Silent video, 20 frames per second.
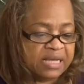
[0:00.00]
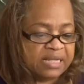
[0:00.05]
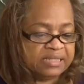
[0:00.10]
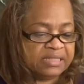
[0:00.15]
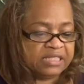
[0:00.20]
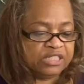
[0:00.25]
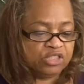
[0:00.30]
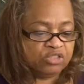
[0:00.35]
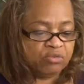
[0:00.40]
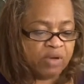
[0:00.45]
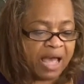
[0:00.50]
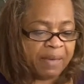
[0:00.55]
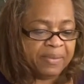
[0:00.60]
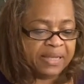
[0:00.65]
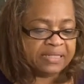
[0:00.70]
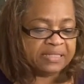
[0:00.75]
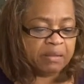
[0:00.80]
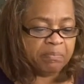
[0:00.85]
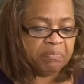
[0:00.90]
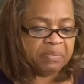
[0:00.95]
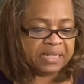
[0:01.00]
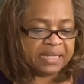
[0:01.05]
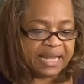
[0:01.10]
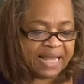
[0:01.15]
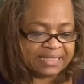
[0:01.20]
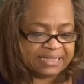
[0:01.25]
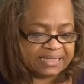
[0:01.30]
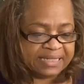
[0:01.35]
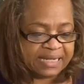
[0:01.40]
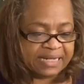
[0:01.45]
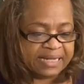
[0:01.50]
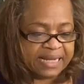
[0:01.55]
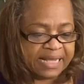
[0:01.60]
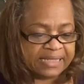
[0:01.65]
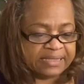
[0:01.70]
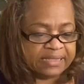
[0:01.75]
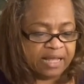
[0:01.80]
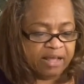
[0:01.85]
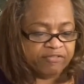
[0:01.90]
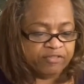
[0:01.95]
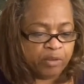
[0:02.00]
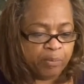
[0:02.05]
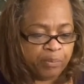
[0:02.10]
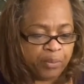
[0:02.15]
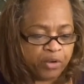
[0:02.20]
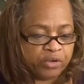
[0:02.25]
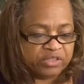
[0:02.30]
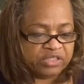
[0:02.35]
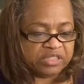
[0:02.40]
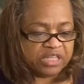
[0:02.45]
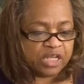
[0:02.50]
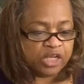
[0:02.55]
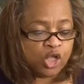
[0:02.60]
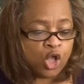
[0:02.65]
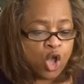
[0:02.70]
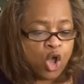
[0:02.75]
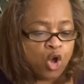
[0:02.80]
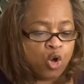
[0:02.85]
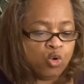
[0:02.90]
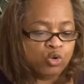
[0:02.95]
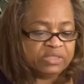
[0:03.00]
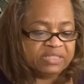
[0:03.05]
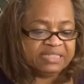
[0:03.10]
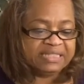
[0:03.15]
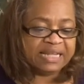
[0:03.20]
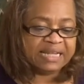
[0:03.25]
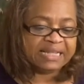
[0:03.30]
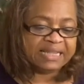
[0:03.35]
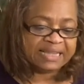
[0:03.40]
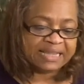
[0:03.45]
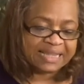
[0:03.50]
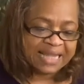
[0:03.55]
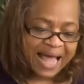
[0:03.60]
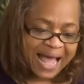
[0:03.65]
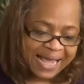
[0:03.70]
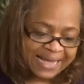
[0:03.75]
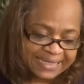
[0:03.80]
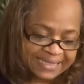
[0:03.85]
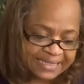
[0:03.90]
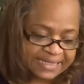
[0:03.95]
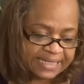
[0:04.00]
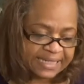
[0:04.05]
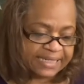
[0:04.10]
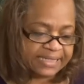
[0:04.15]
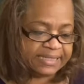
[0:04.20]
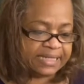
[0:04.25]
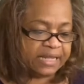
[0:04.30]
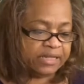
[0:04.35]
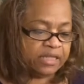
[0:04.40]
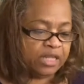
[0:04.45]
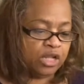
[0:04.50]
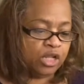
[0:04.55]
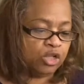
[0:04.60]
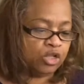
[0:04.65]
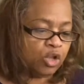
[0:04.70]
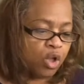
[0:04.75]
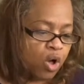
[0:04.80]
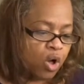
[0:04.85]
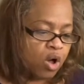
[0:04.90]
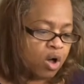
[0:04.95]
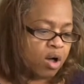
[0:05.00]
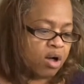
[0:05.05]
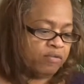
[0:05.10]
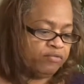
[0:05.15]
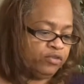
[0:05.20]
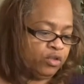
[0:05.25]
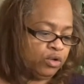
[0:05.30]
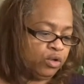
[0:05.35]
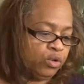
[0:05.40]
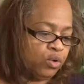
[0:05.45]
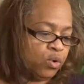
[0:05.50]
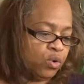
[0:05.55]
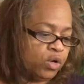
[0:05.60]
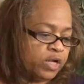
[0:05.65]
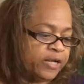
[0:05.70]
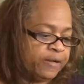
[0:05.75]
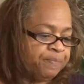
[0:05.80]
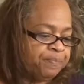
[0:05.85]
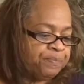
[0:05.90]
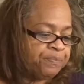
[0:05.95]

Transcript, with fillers: describing the blessedness of the person whose delight is in the law of the Lord,